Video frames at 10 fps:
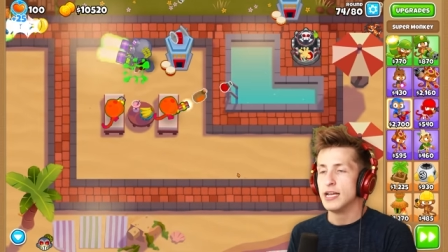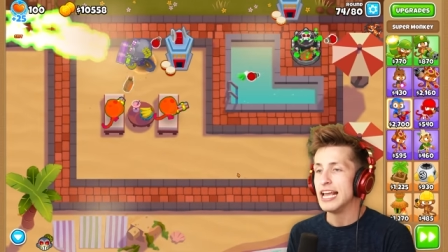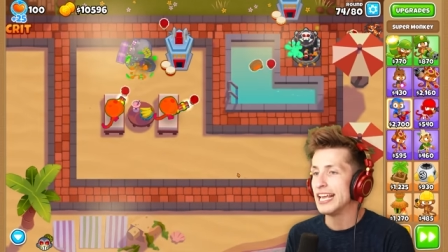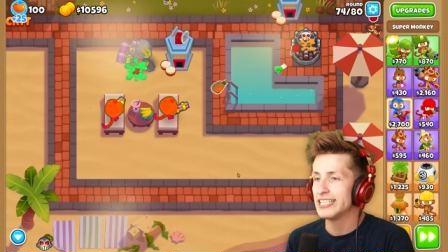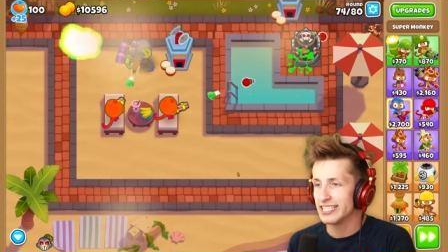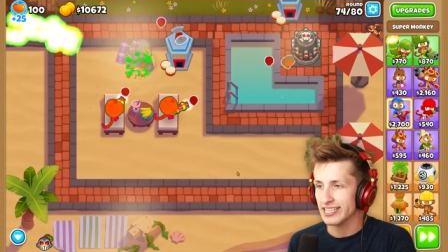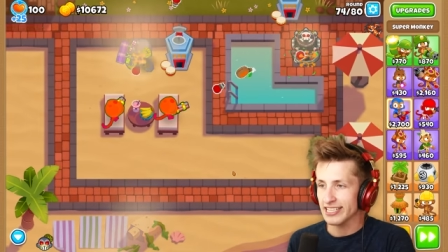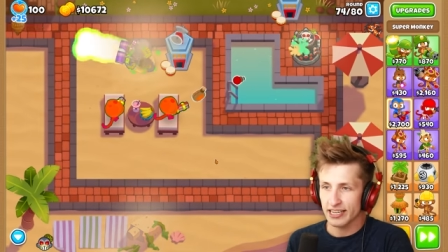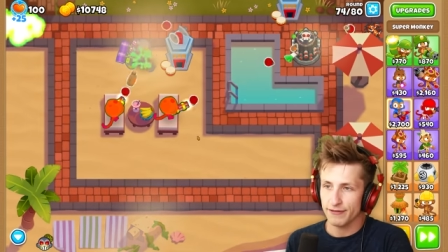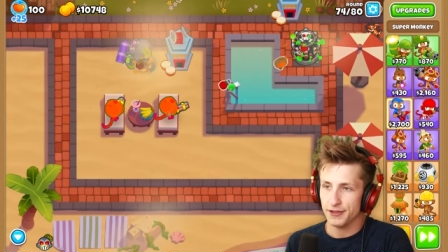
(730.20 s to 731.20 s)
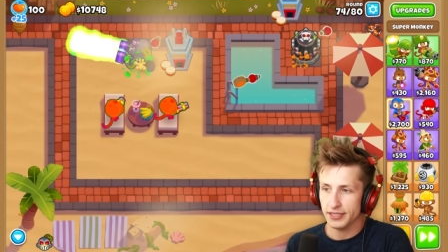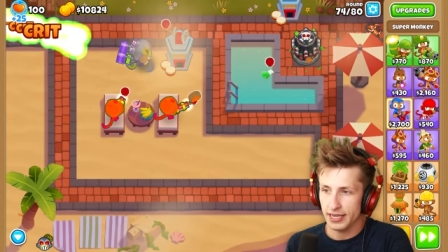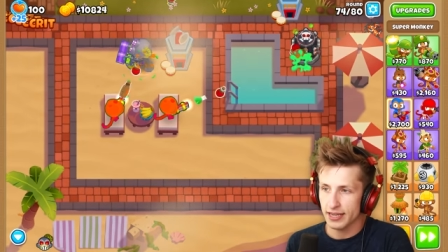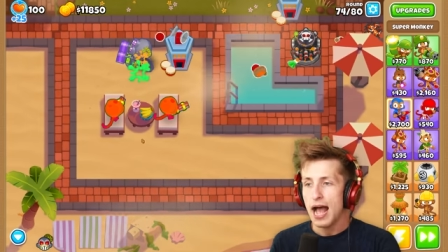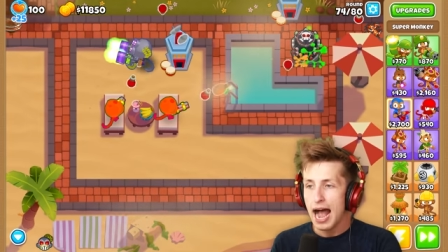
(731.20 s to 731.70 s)
instantly, it feels
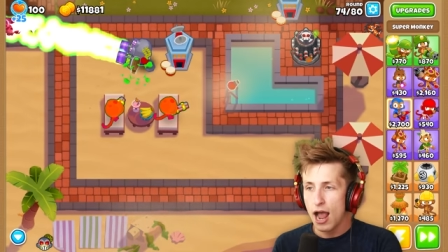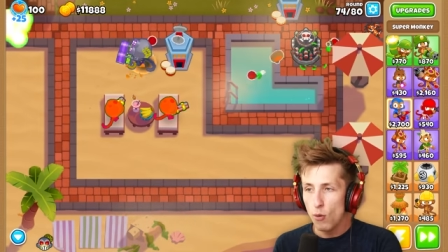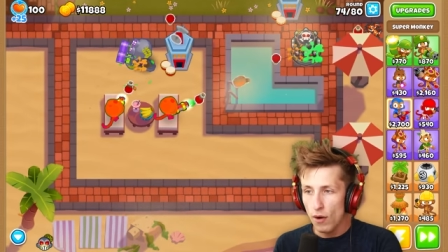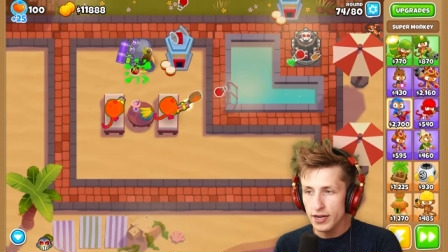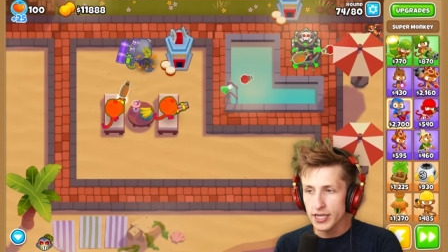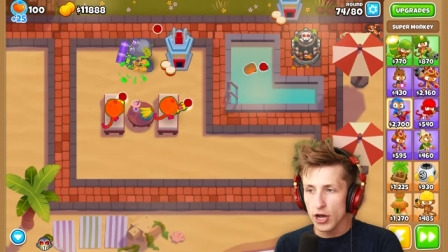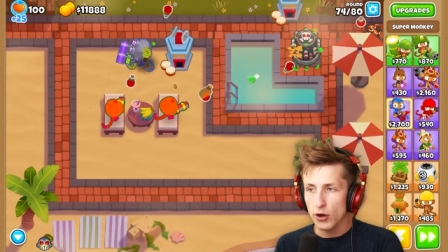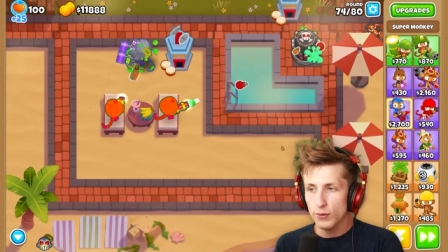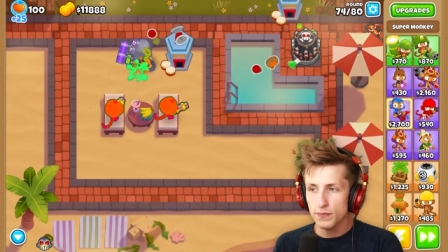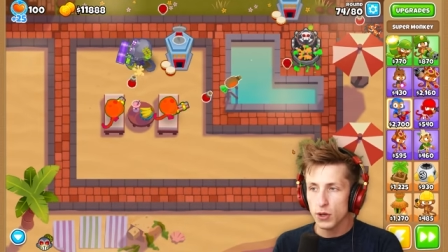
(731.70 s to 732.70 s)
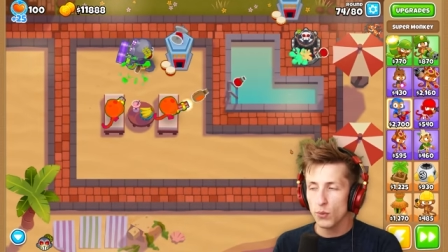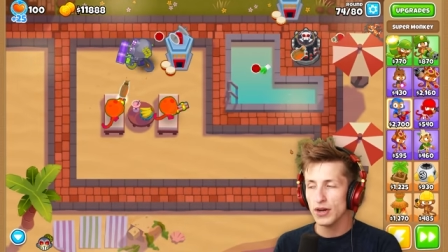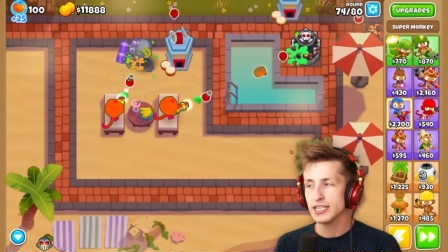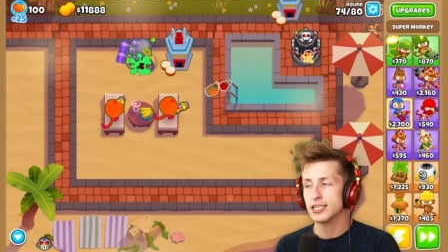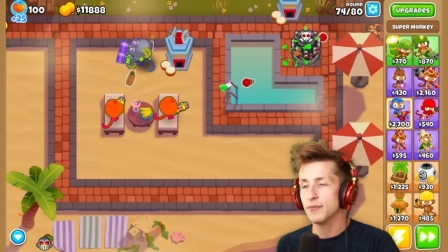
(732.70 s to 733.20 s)
like. I want to know
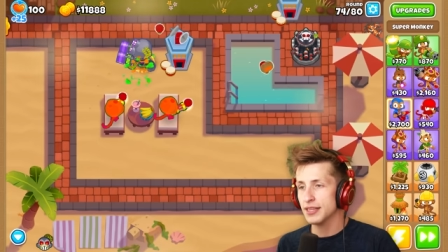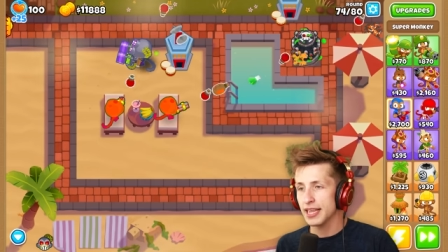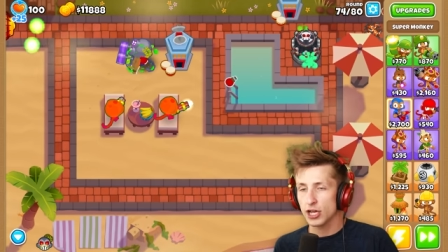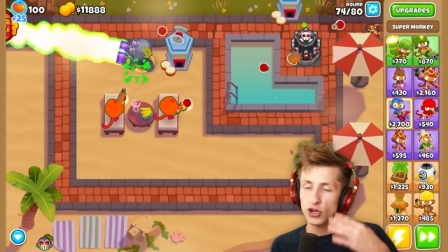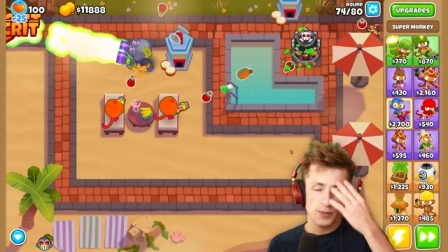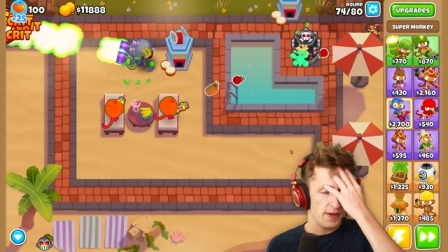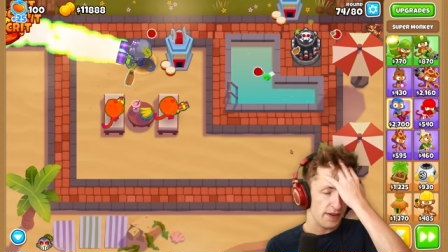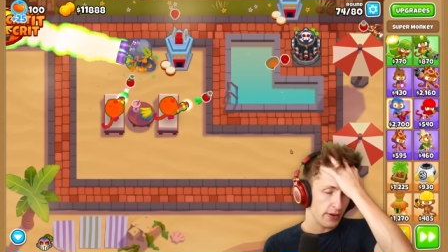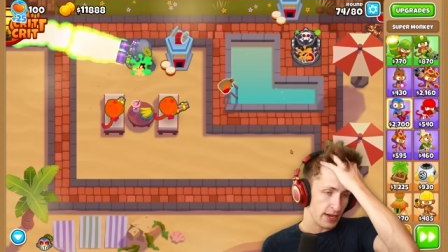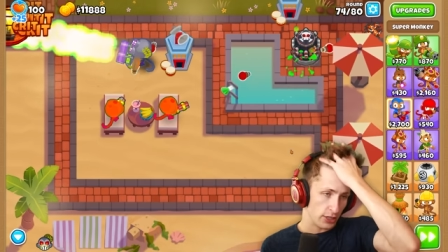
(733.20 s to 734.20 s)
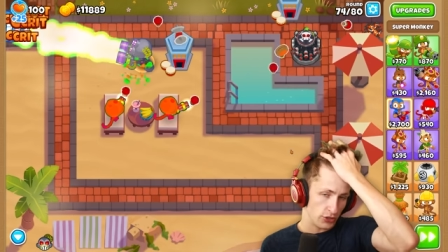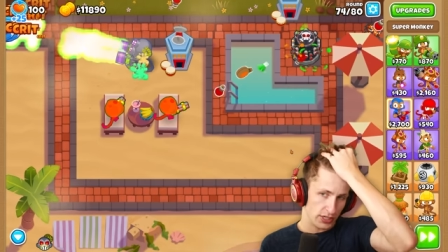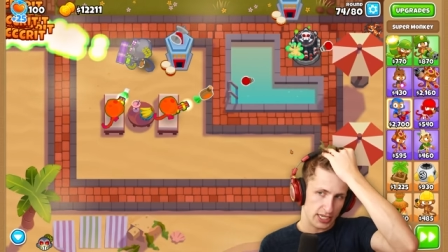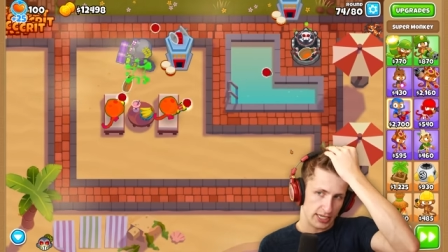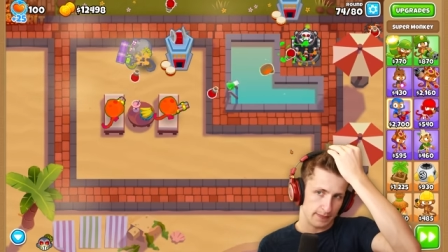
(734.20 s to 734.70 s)
what something that could be very
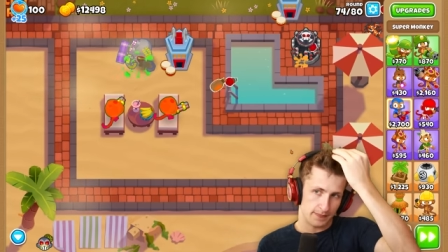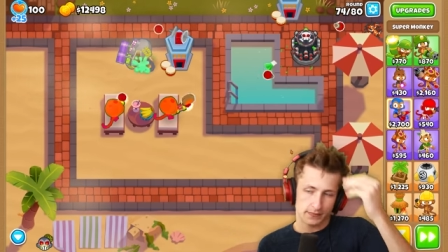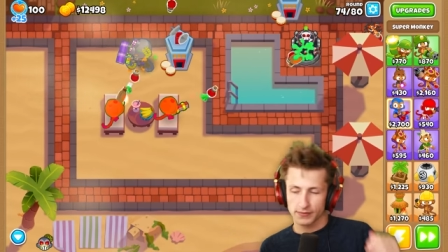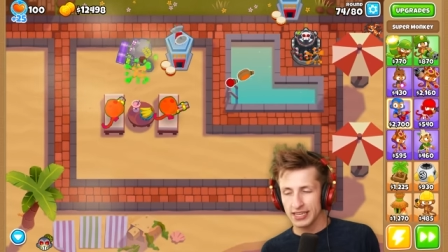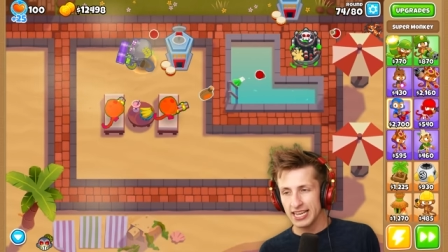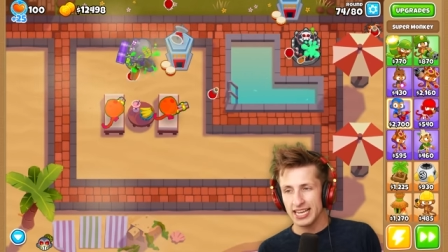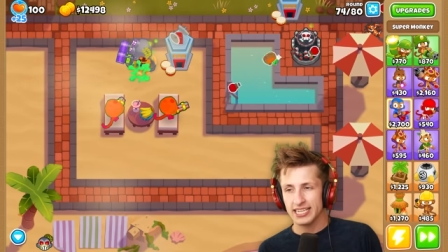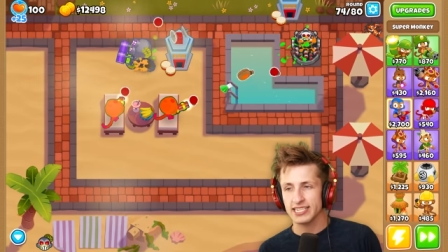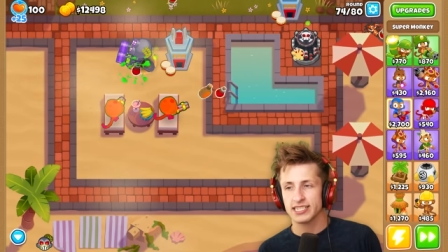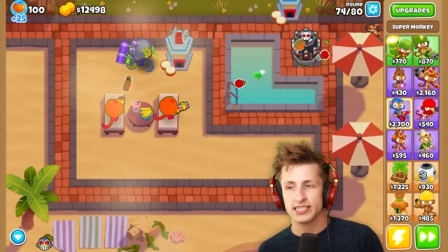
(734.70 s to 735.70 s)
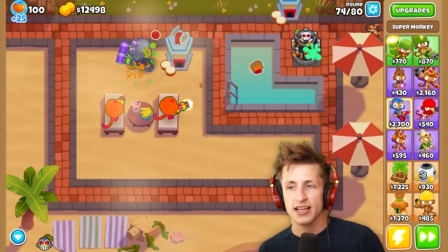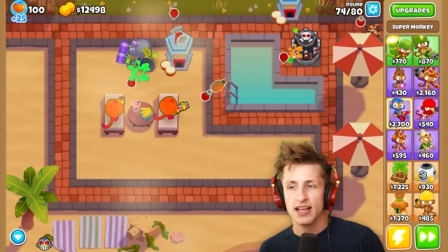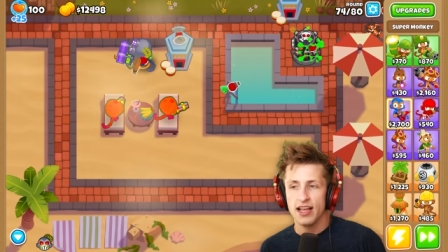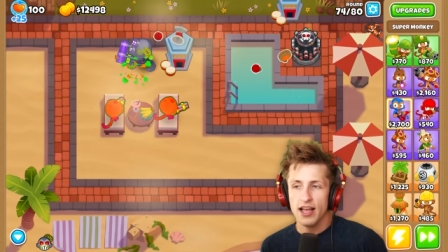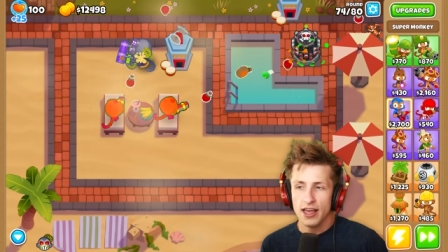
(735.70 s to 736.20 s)
interesting is
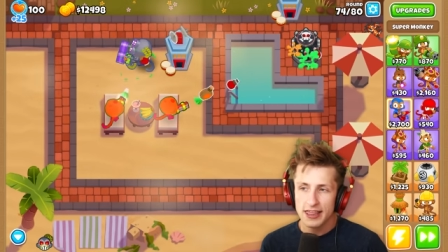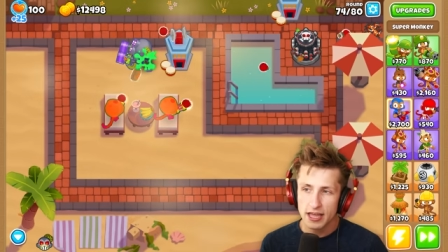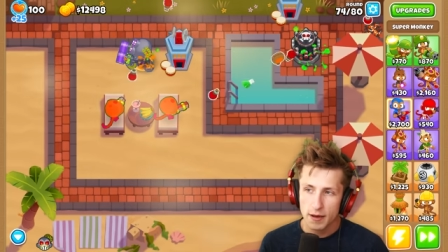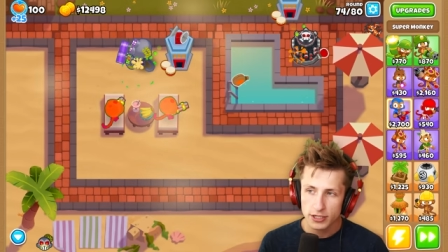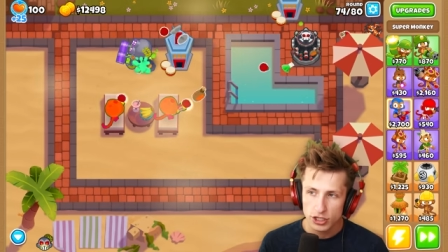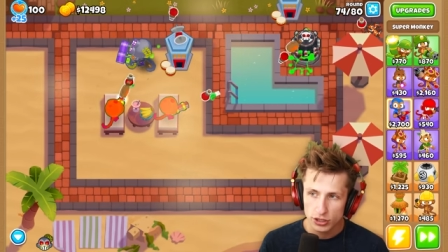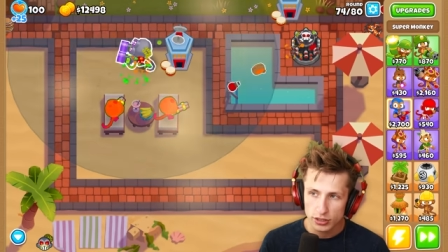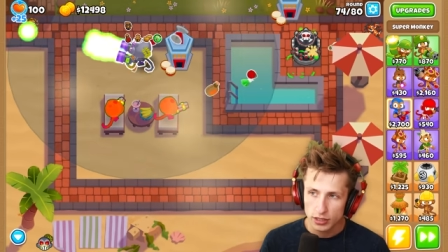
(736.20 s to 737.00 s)
this,